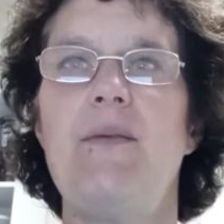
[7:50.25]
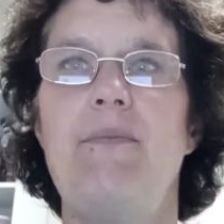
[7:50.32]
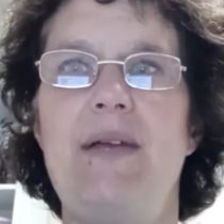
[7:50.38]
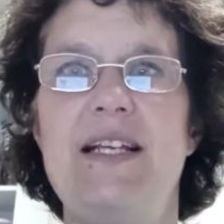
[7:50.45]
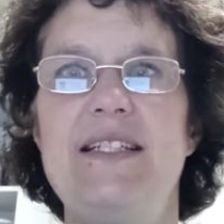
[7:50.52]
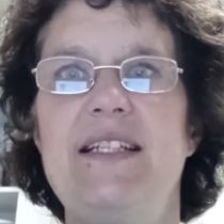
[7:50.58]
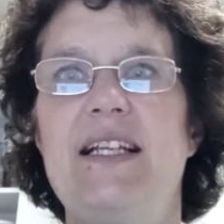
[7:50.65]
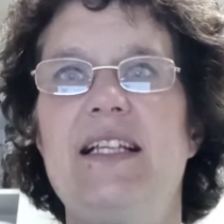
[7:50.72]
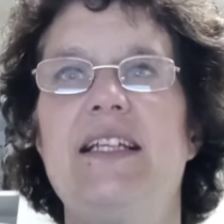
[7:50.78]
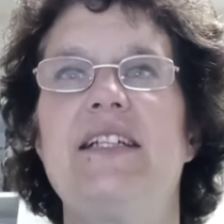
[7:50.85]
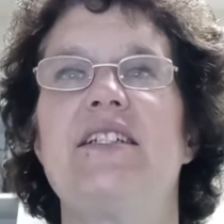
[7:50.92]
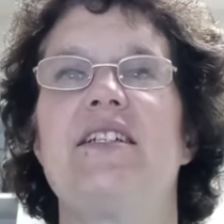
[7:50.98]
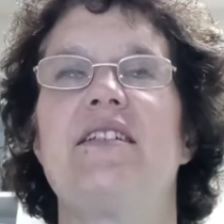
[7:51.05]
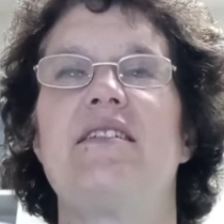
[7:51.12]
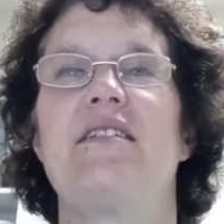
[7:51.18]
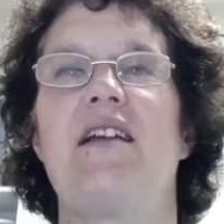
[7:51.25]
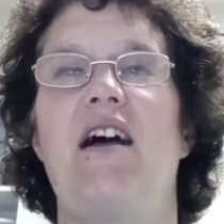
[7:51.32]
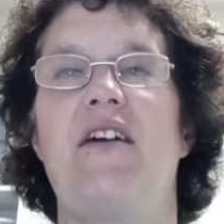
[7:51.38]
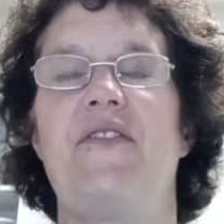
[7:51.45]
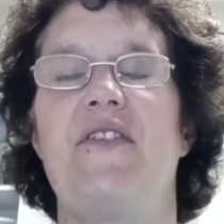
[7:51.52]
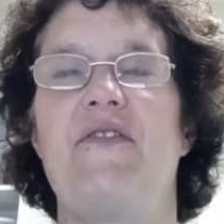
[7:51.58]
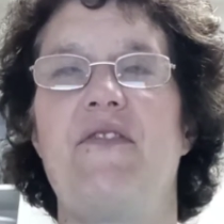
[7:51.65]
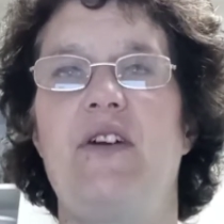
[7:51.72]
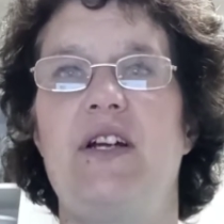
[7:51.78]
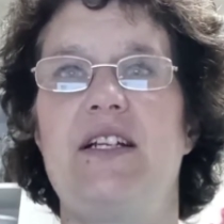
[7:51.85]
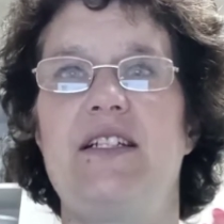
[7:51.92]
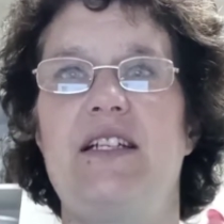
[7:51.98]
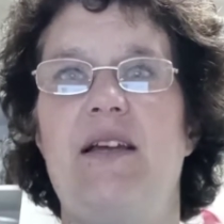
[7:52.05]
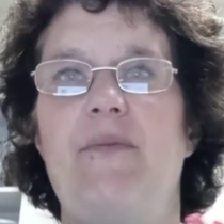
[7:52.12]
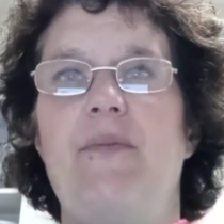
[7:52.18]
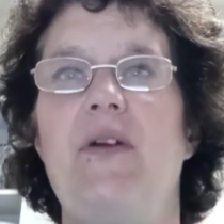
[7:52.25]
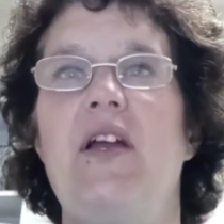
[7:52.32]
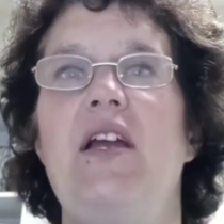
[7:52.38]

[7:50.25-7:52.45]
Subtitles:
Basically, just on the very tip,